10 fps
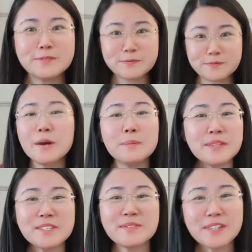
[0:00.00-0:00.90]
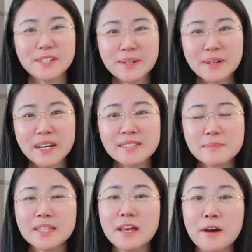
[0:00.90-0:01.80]
I hope this video has
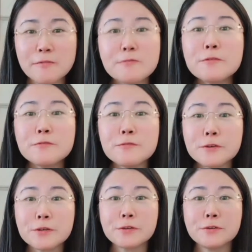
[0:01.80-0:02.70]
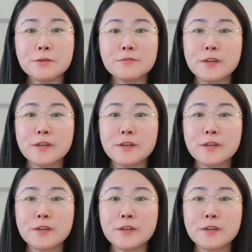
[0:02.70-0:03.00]
been helpful for you.